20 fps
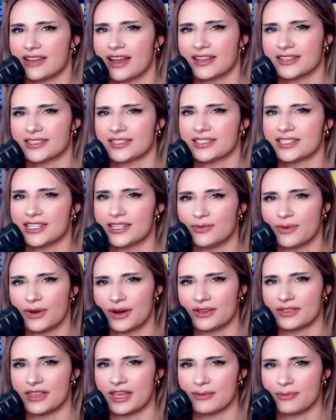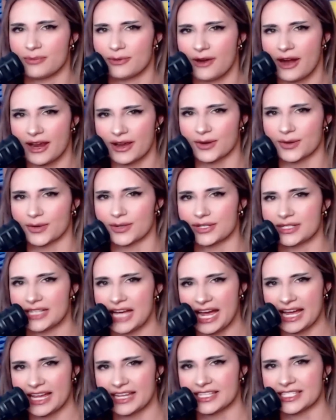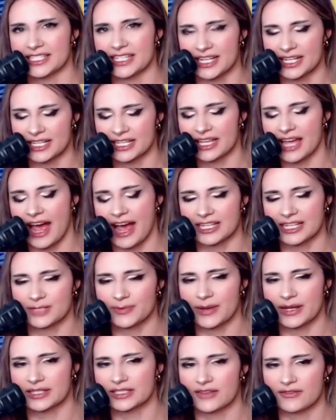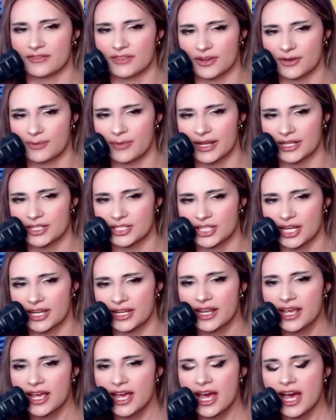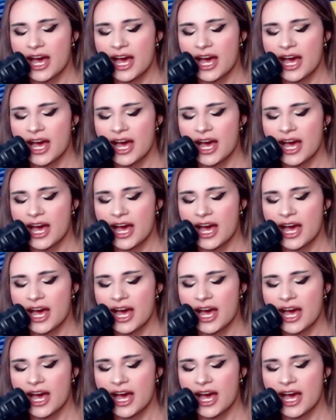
I see where they prioritized aspects of their budget.